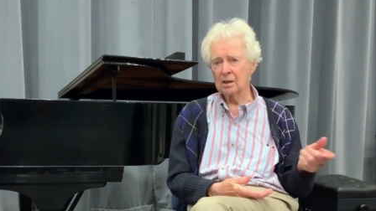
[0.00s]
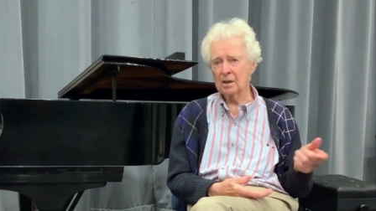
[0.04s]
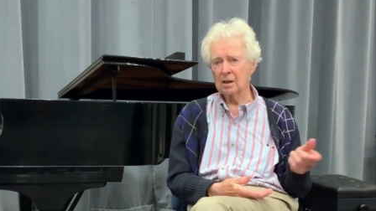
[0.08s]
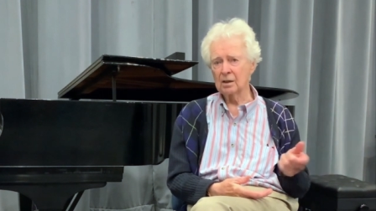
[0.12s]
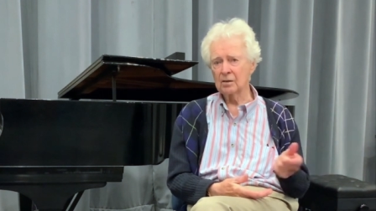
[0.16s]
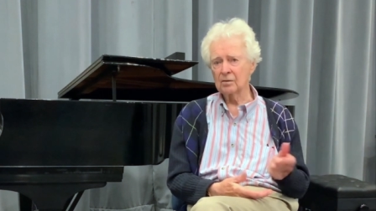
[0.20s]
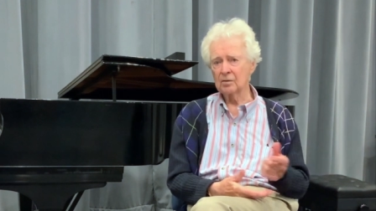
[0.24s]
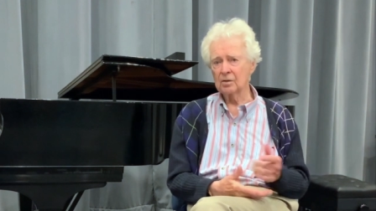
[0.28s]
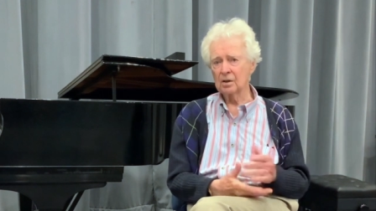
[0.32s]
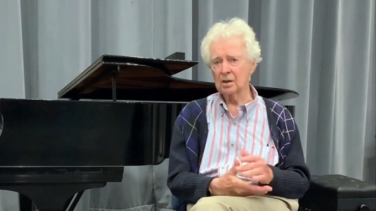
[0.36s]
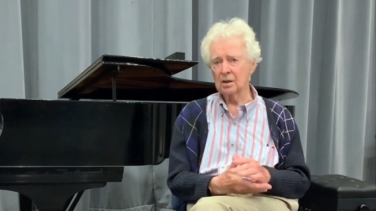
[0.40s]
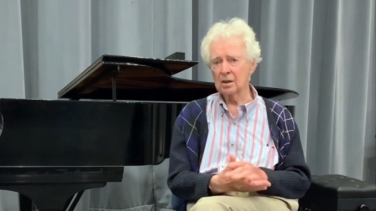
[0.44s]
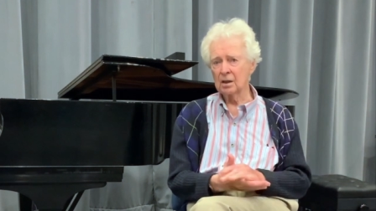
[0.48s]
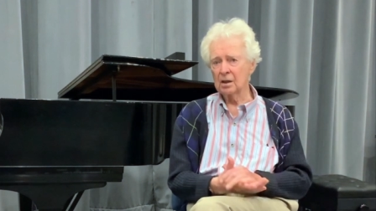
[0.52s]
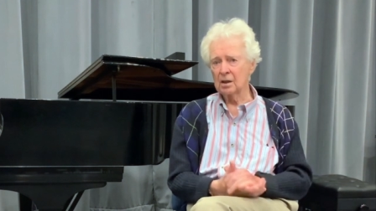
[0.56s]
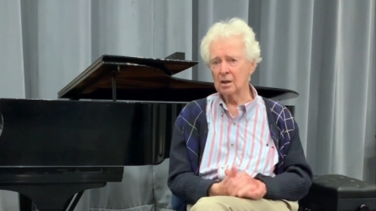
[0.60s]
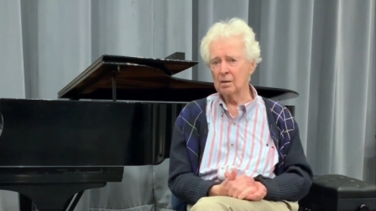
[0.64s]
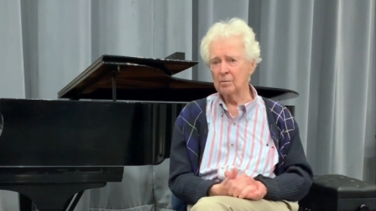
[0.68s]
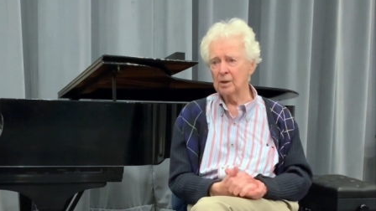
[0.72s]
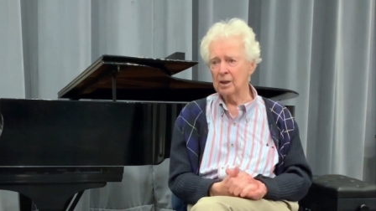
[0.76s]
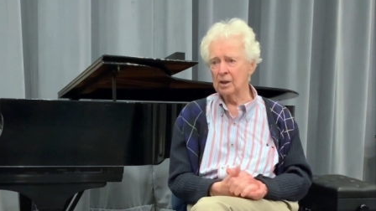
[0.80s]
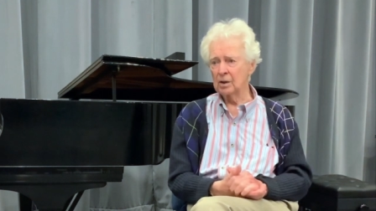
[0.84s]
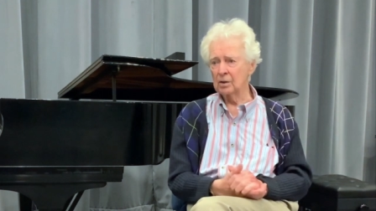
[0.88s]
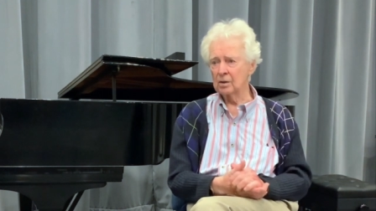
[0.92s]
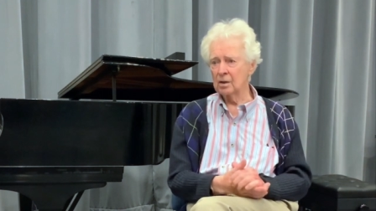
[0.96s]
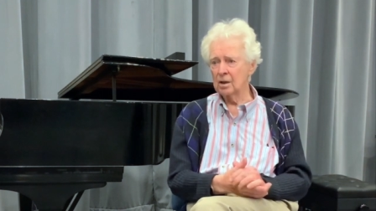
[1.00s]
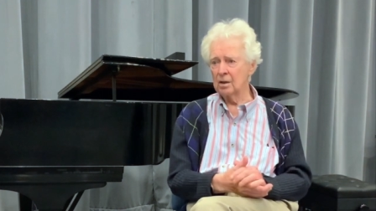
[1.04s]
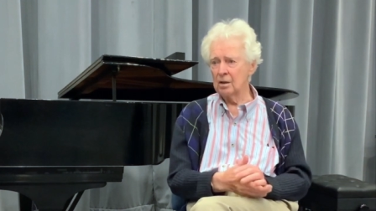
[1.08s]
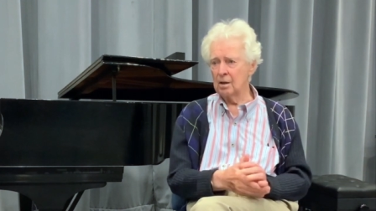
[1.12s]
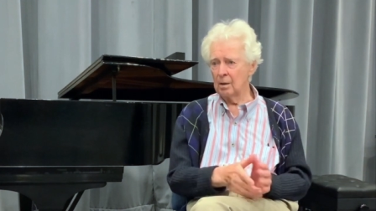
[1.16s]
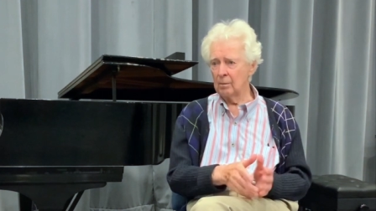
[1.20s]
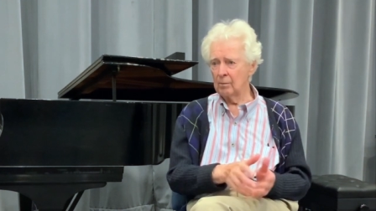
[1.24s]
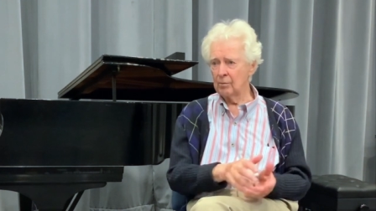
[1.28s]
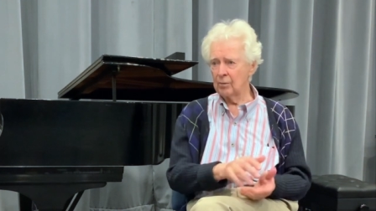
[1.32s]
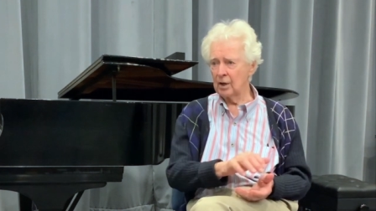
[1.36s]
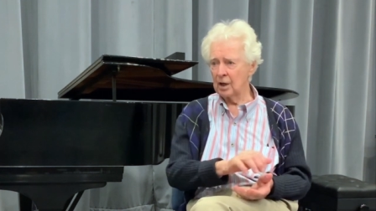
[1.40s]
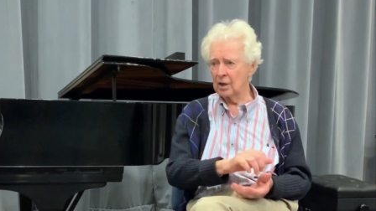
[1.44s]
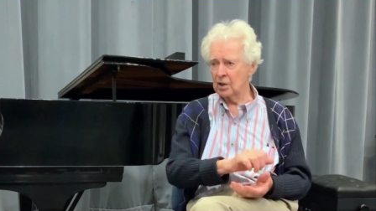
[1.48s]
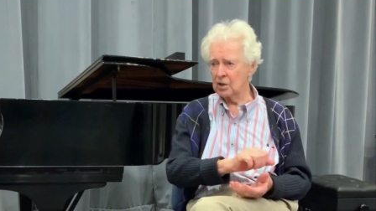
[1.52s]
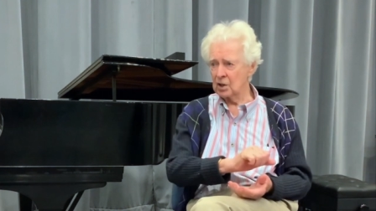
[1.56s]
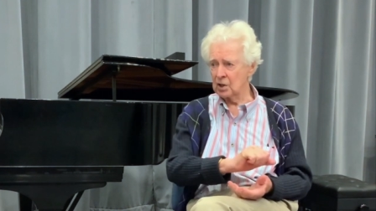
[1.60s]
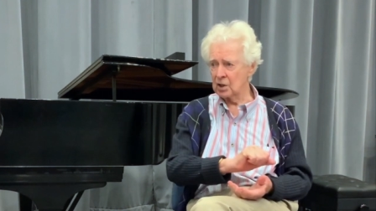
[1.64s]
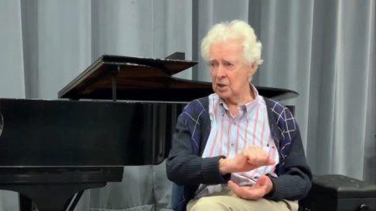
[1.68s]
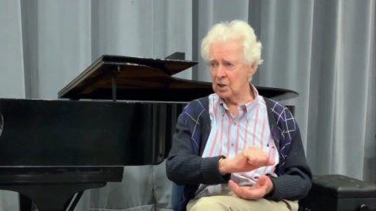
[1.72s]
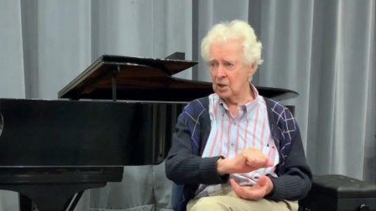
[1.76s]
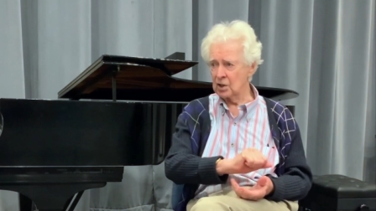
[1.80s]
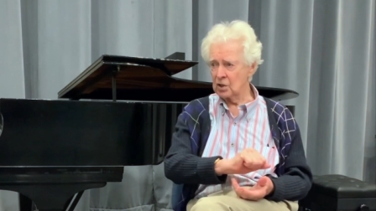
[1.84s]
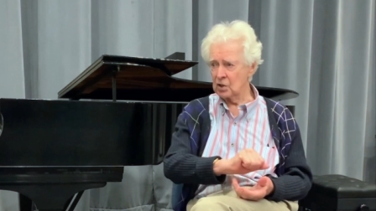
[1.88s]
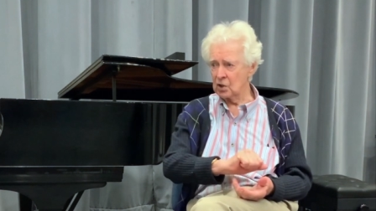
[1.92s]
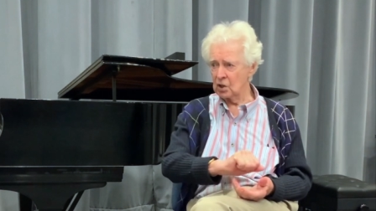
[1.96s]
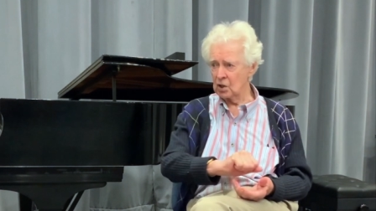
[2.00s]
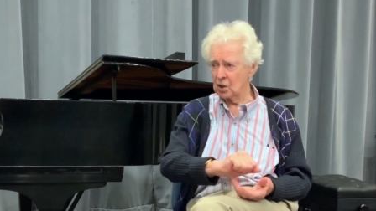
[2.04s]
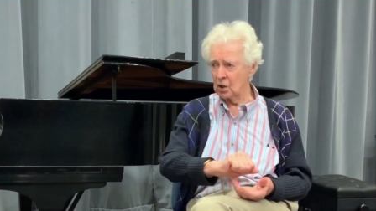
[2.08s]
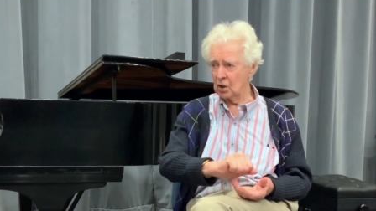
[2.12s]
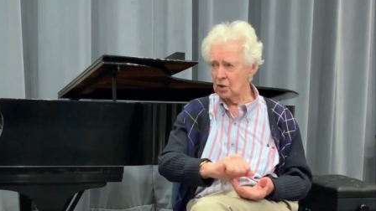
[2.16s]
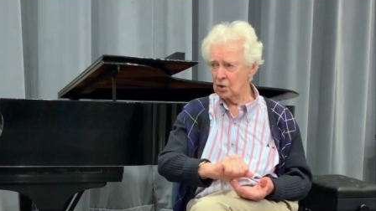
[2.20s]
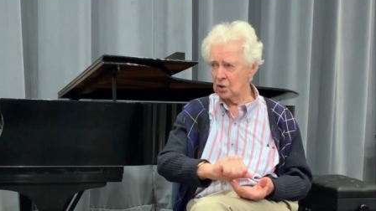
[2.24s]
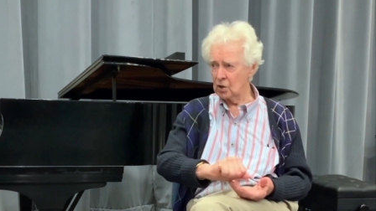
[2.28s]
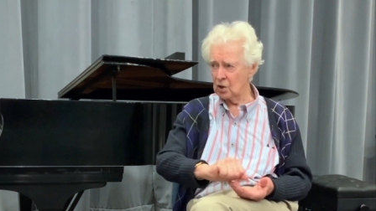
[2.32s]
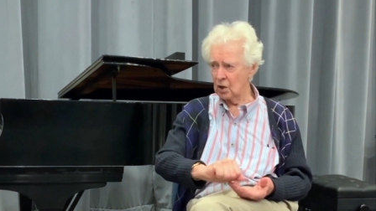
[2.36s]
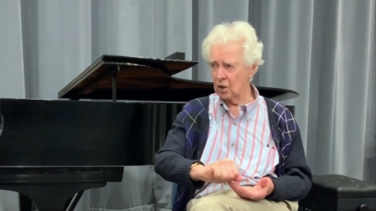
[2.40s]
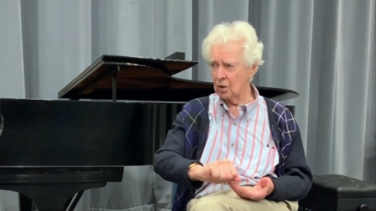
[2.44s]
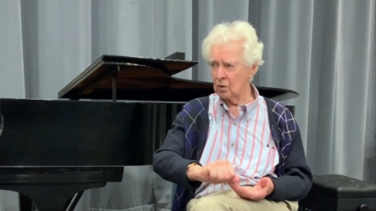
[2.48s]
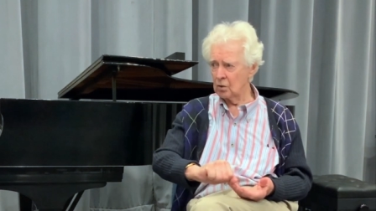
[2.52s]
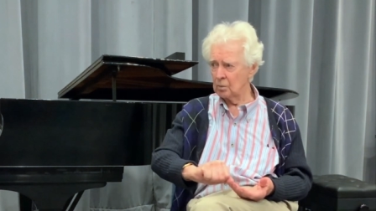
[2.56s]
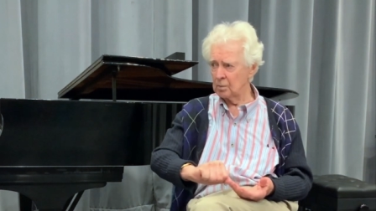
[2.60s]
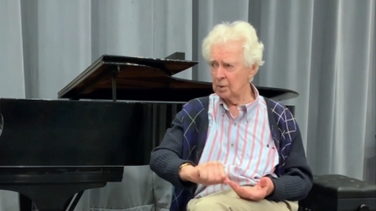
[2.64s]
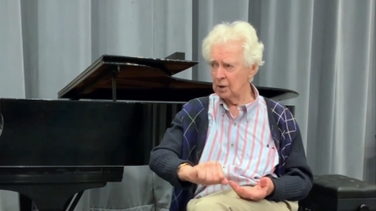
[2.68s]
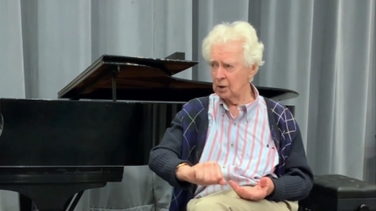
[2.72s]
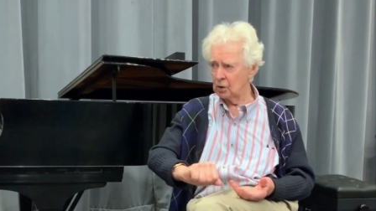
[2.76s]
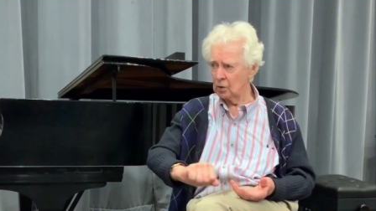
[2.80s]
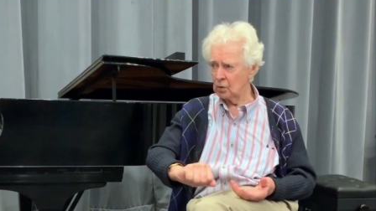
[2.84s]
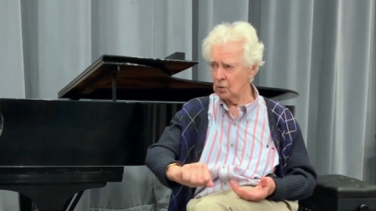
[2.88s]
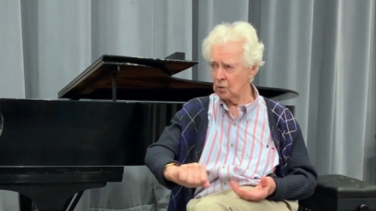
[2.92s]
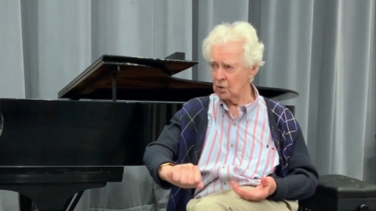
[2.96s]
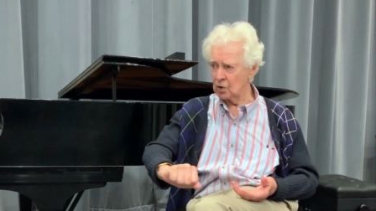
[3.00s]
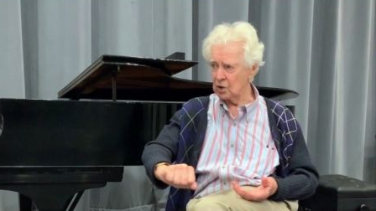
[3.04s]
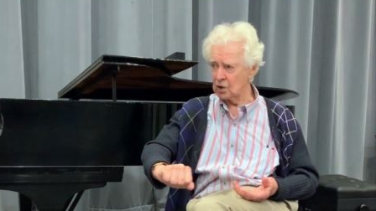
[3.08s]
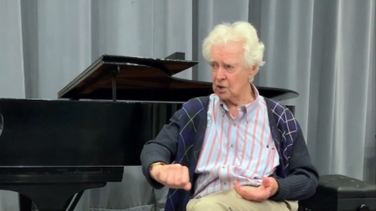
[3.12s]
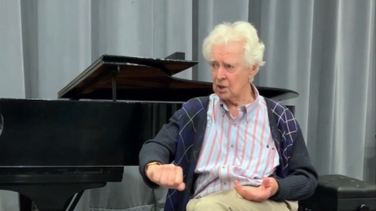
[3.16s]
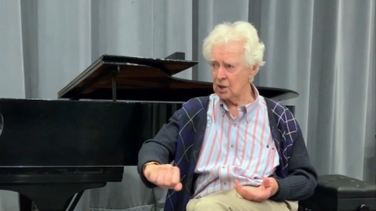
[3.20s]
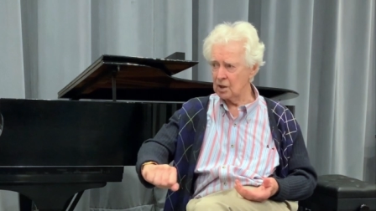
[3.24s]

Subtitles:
gave today about practicing slow bows,